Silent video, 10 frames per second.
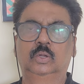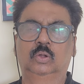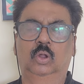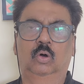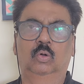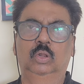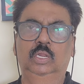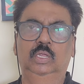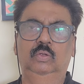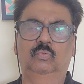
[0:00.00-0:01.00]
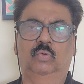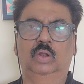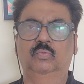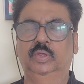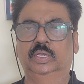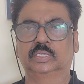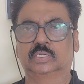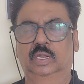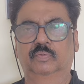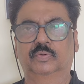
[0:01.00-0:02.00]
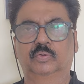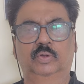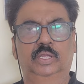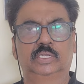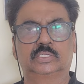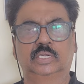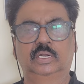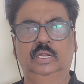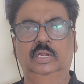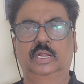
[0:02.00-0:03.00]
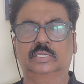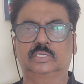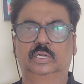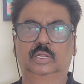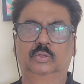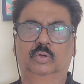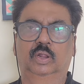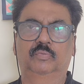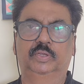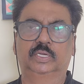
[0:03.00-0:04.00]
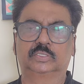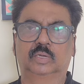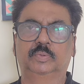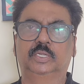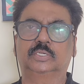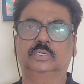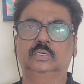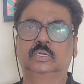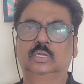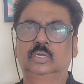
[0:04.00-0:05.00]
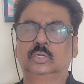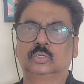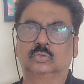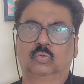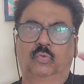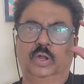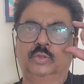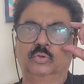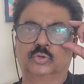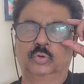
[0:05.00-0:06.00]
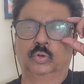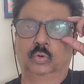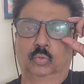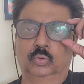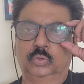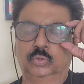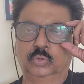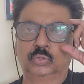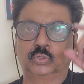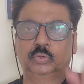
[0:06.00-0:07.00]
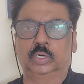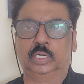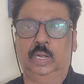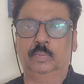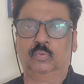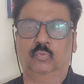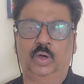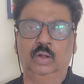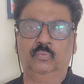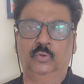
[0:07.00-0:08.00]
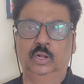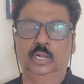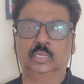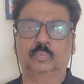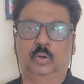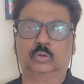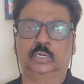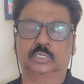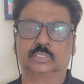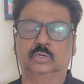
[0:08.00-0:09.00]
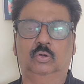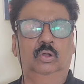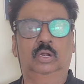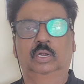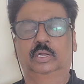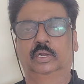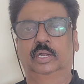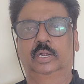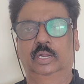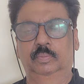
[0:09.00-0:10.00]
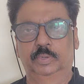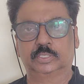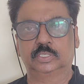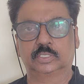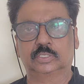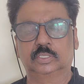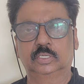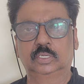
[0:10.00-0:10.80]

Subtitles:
Now, only 1 week is left. Today is Sunday, next Sunday you are having examination. So, what you should do? You should attempt one full-length mock test on alternate day basis